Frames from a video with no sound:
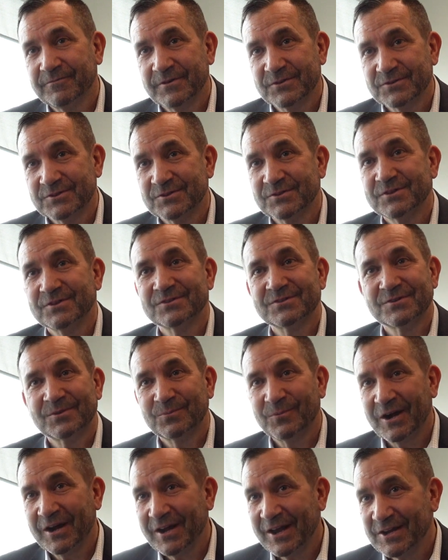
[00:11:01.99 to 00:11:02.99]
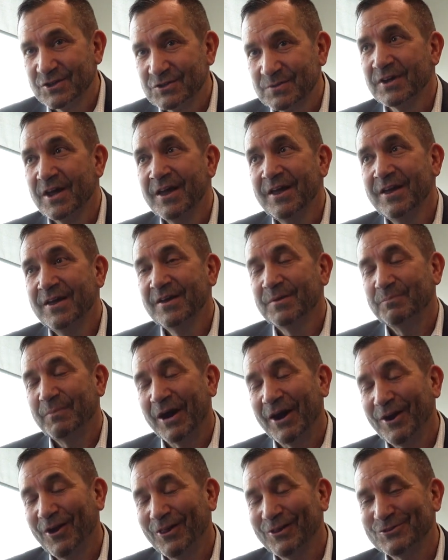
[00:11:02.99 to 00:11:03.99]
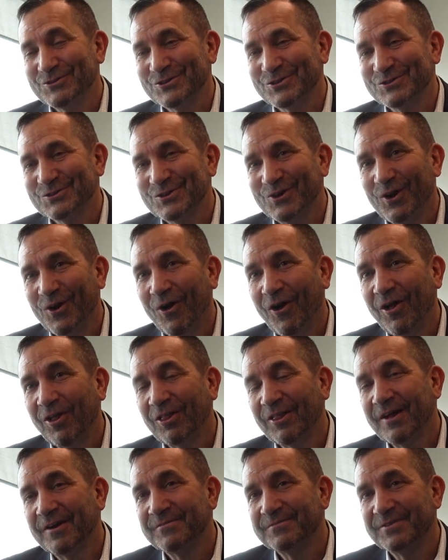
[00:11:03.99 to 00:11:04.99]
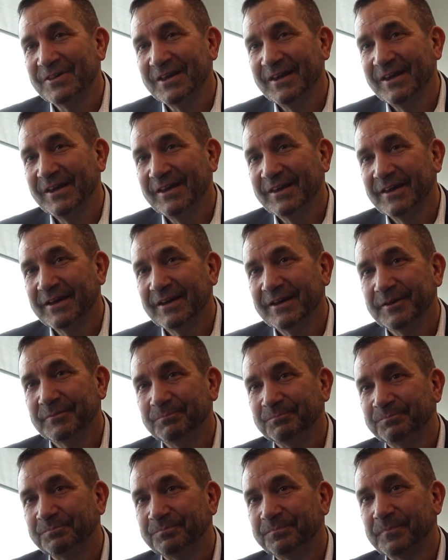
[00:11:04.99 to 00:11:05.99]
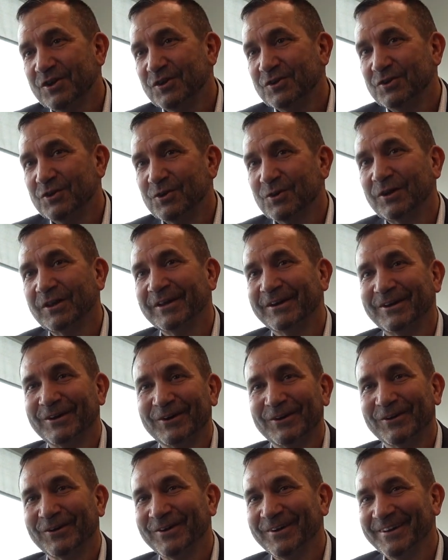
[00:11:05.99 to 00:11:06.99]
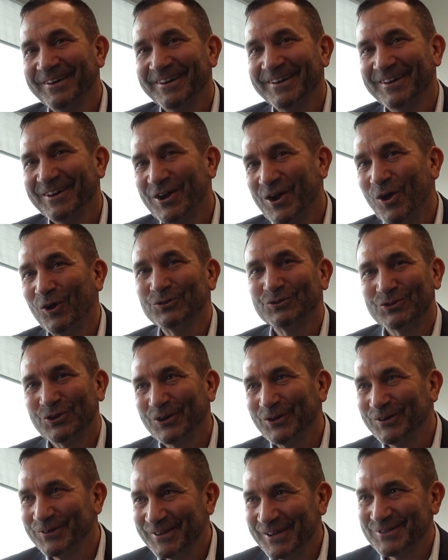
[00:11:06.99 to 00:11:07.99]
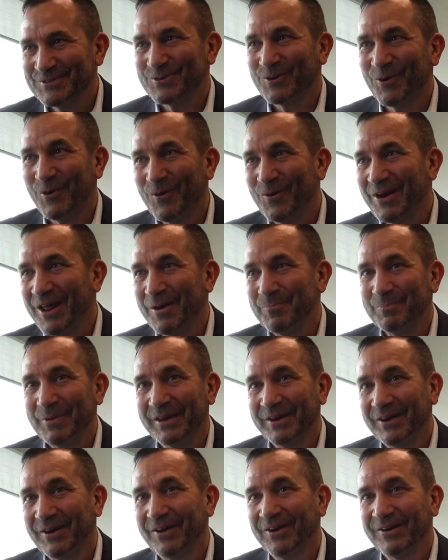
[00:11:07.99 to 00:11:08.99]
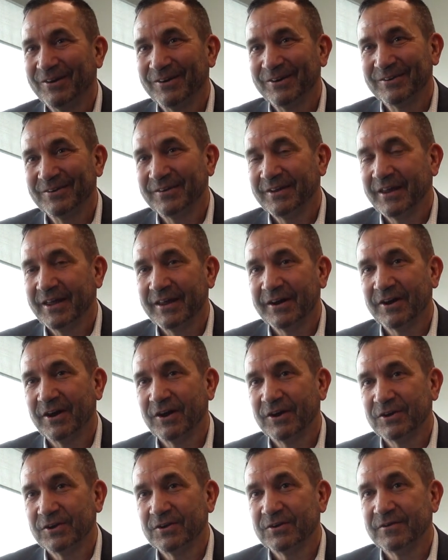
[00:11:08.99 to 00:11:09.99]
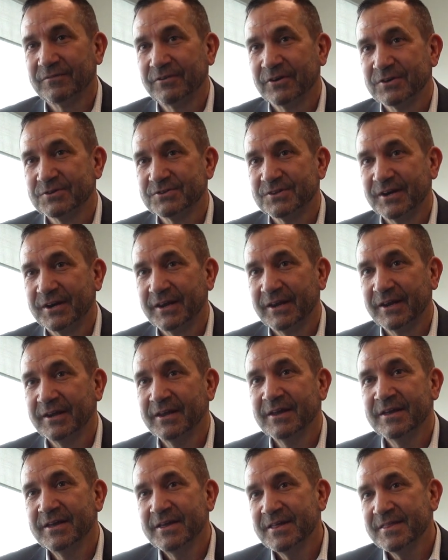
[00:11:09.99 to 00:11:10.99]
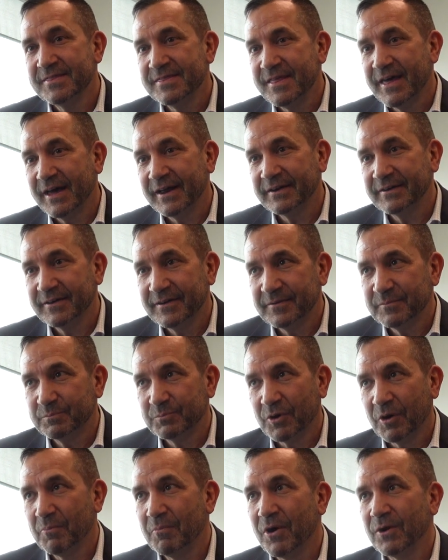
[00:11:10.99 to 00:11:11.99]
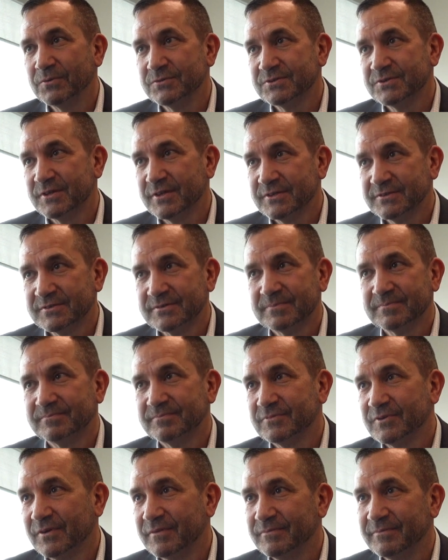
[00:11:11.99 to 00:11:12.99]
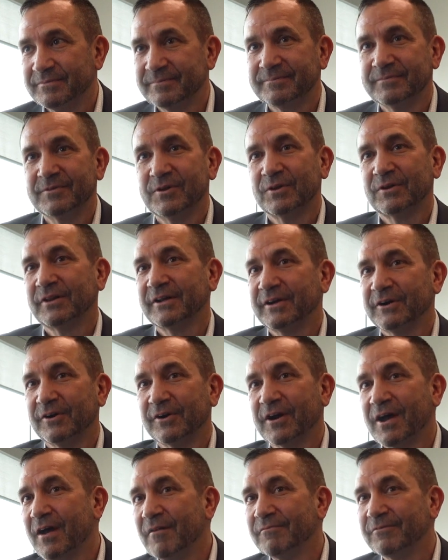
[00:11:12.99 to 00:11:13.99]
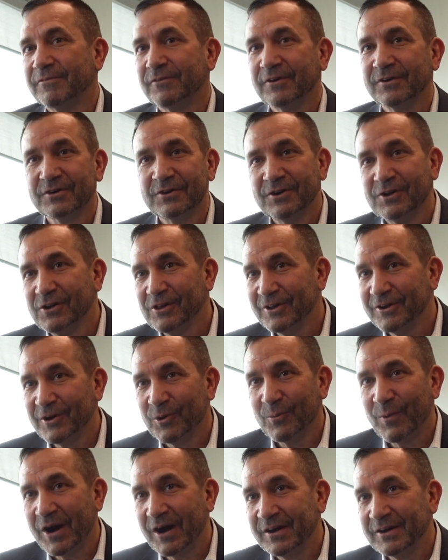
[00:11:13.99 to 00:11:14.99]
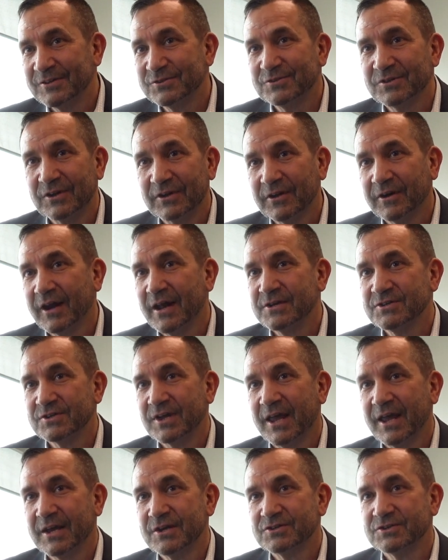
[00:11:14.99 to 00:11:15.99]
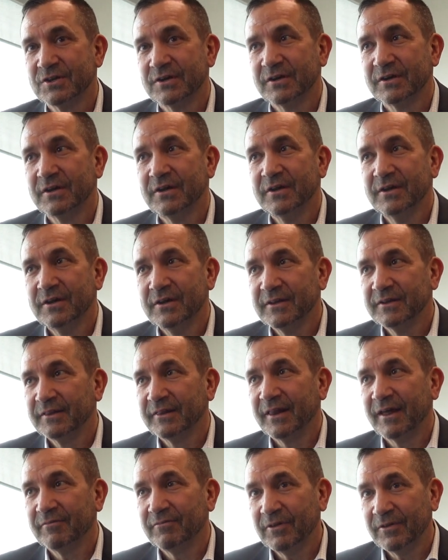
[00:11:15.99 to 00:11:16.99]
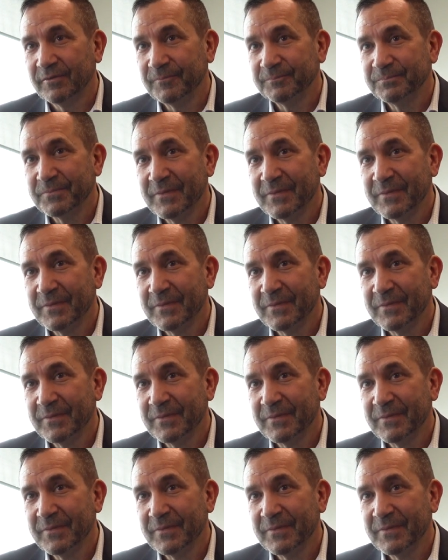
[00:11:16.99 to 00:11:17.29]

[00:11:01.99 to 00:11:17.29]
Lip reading: physicists and radiation biologists. All of the nuclear culture that's grown up in our university that promotes this sort of nuclear comfort, nuclear awareness, nuclear education level,